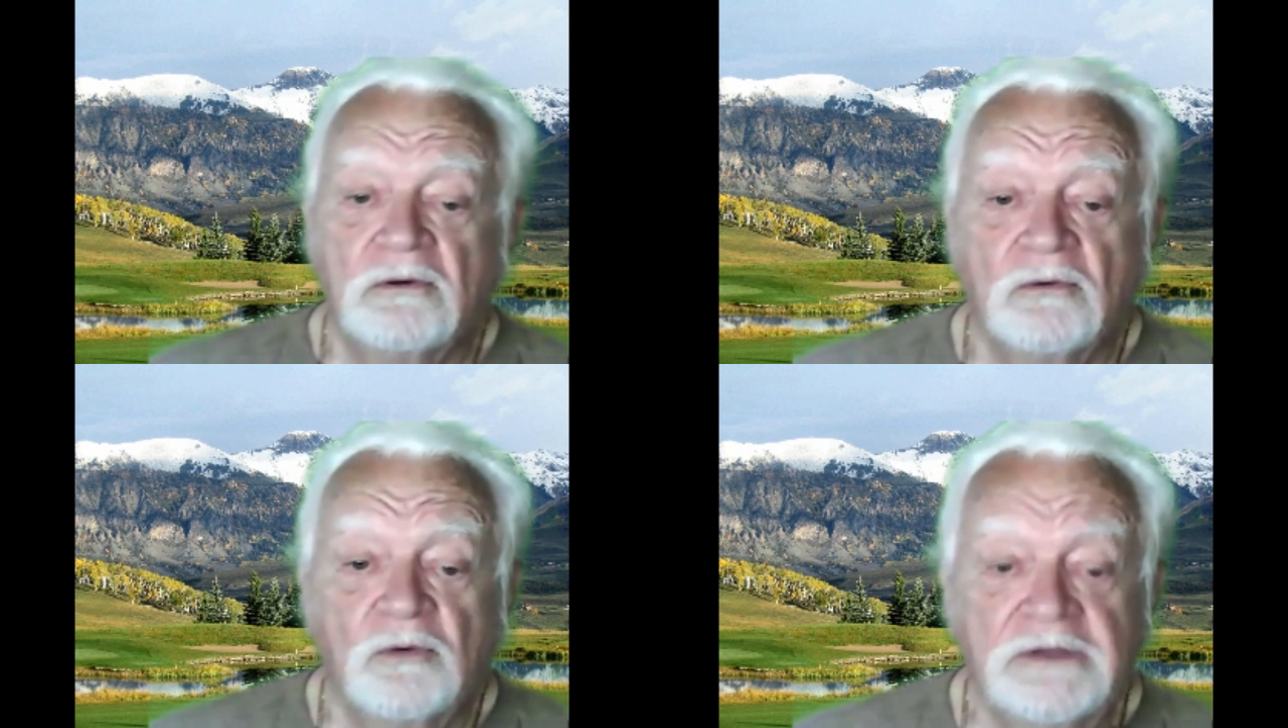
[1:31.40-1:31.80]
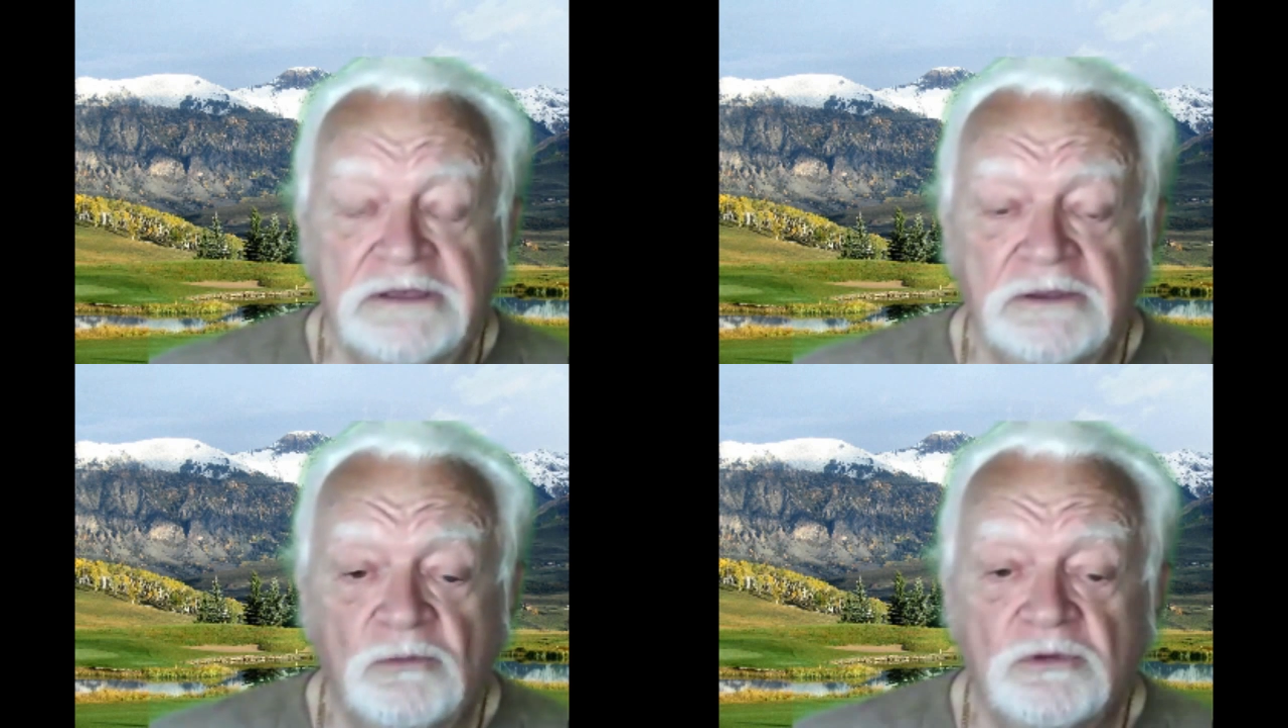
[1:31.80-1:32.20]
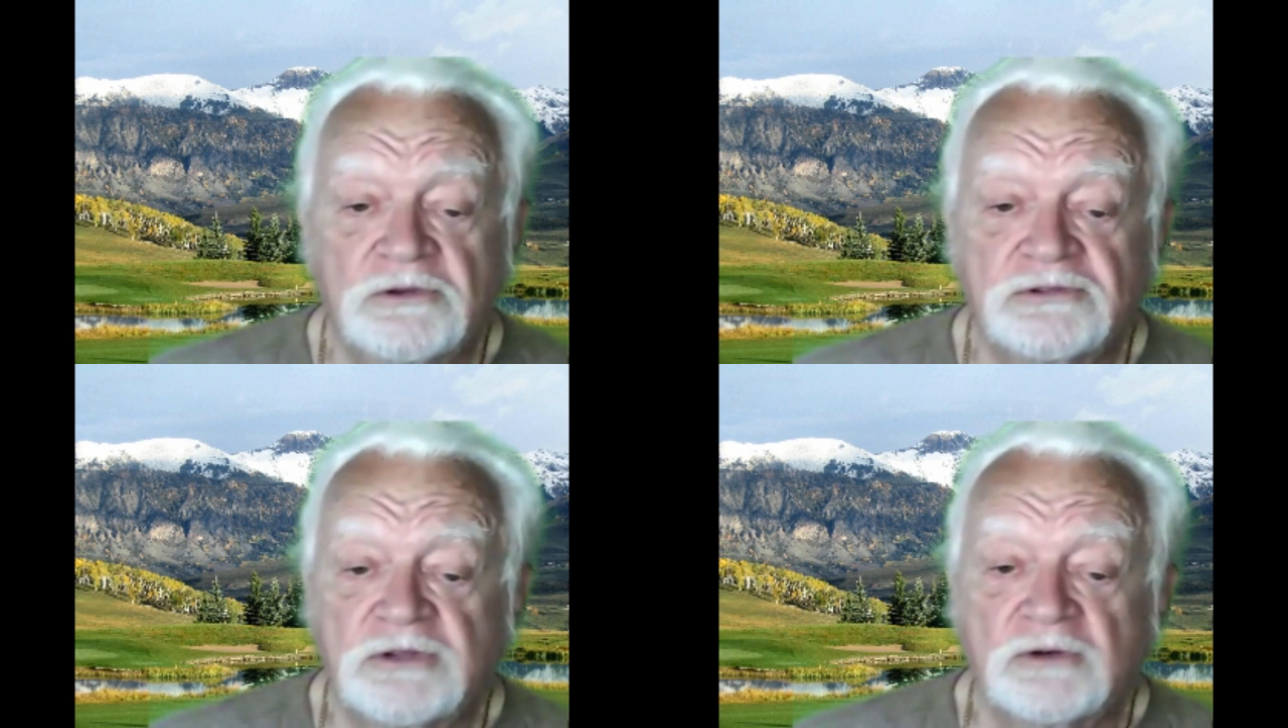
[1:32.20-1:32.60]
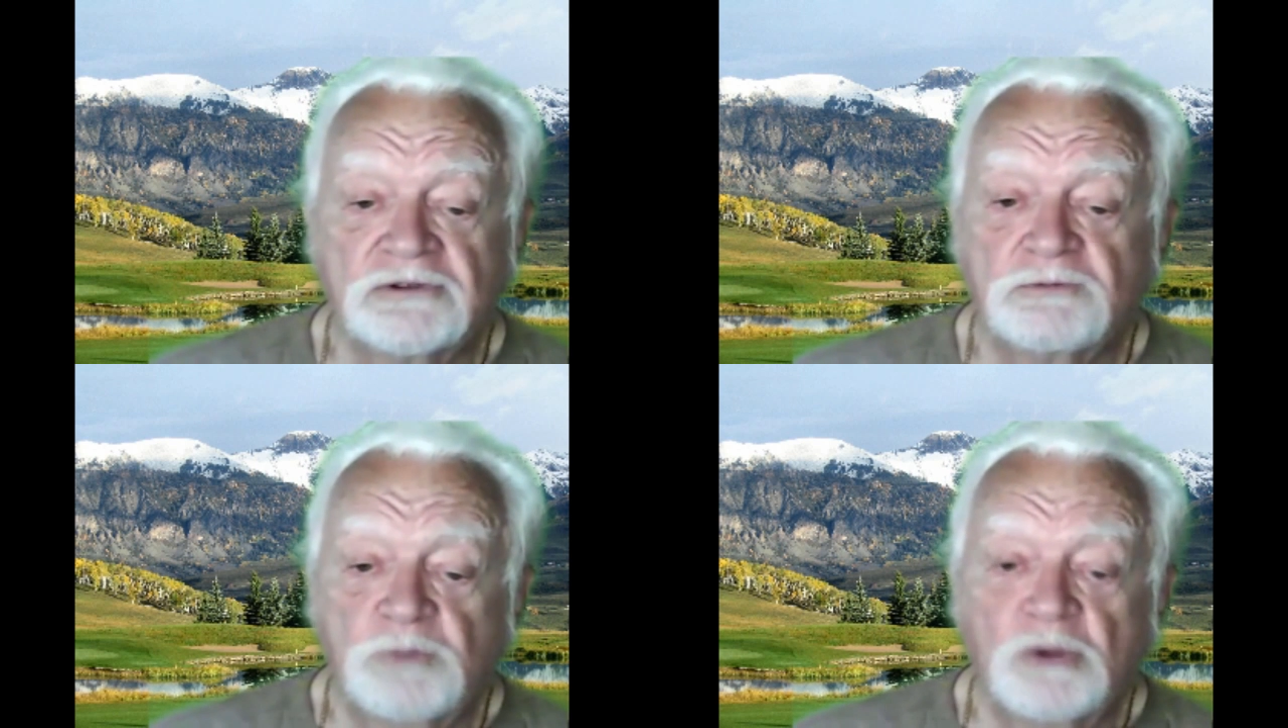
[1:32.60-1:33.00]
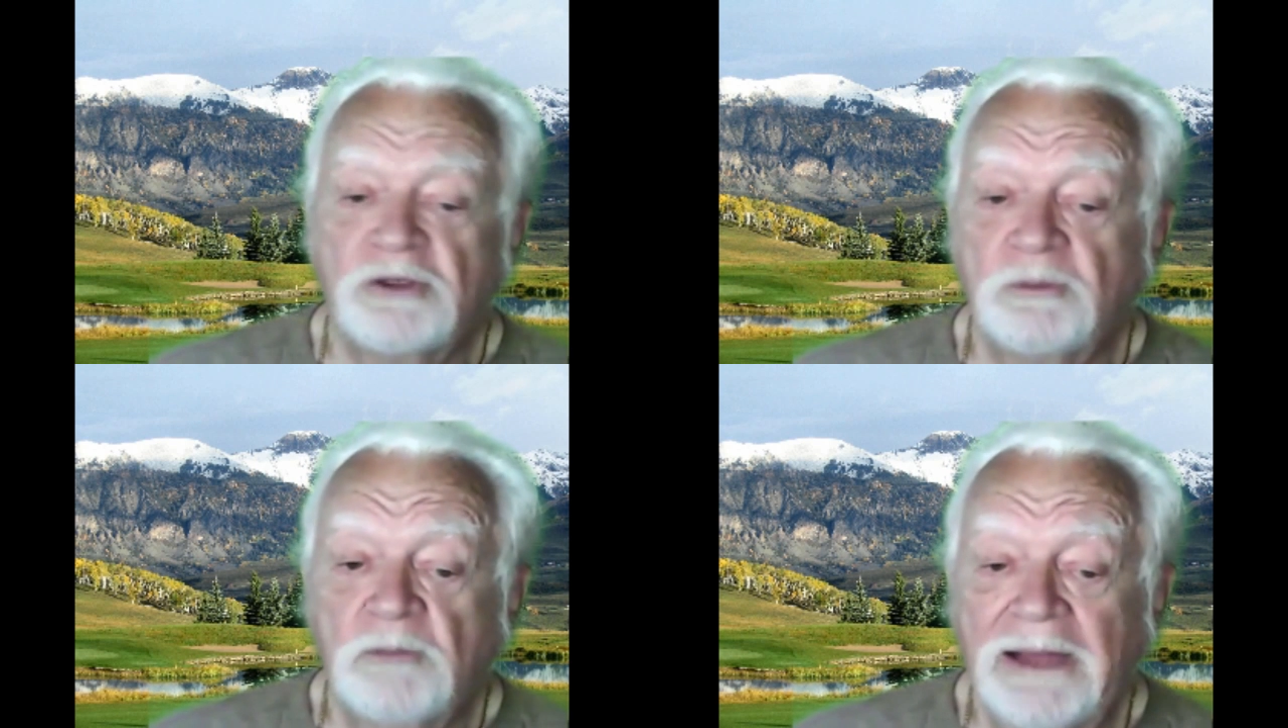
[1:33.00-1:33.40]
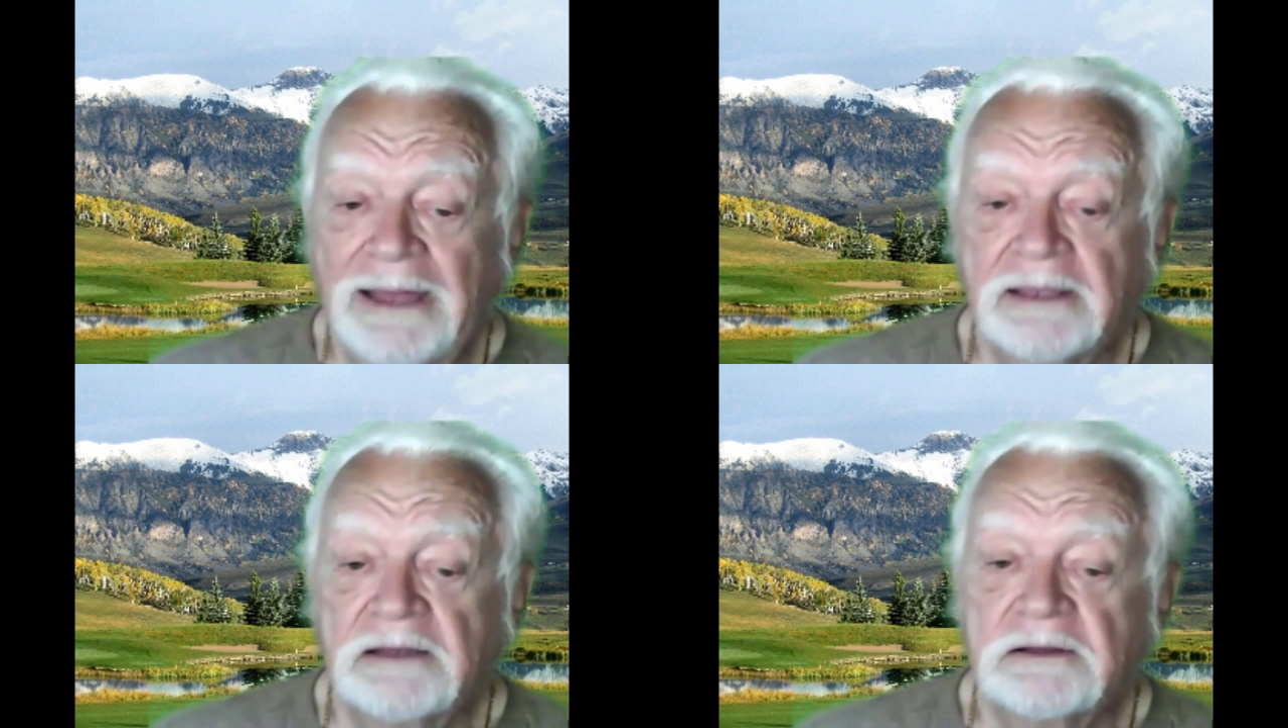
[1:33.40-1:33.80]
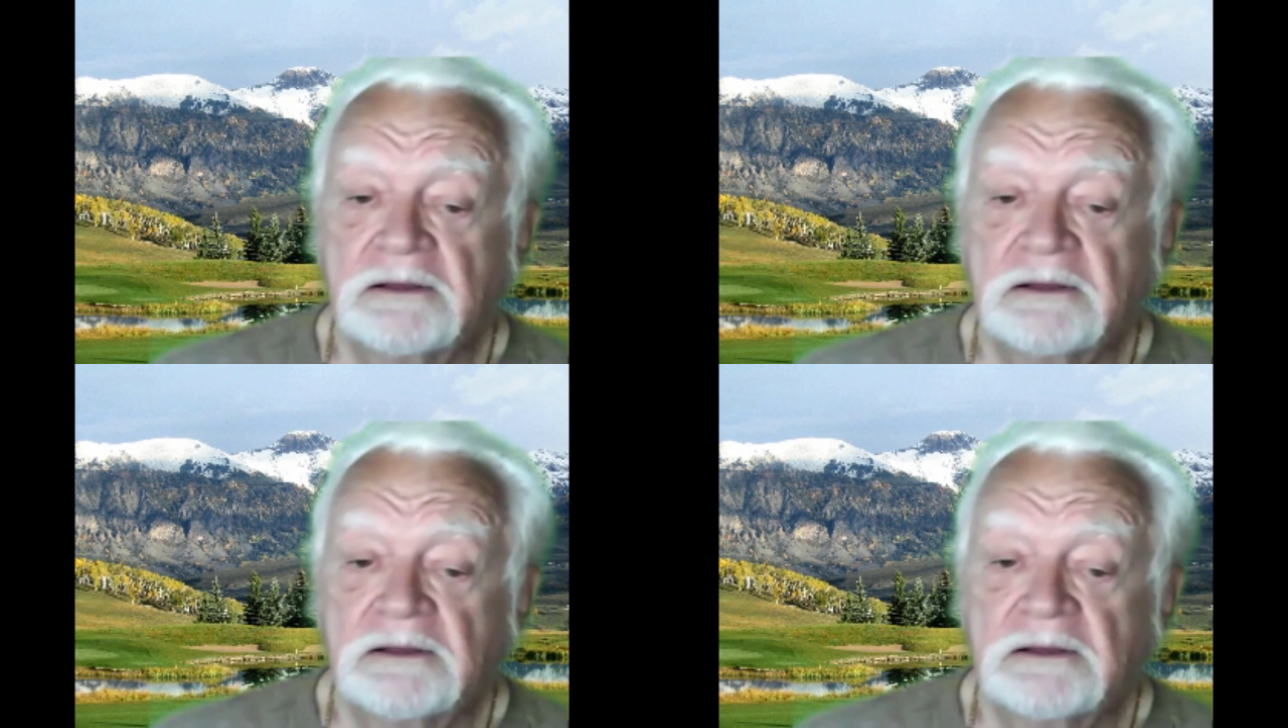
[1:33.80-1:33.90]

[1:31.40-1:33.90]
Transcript: When anyone starts pulling back,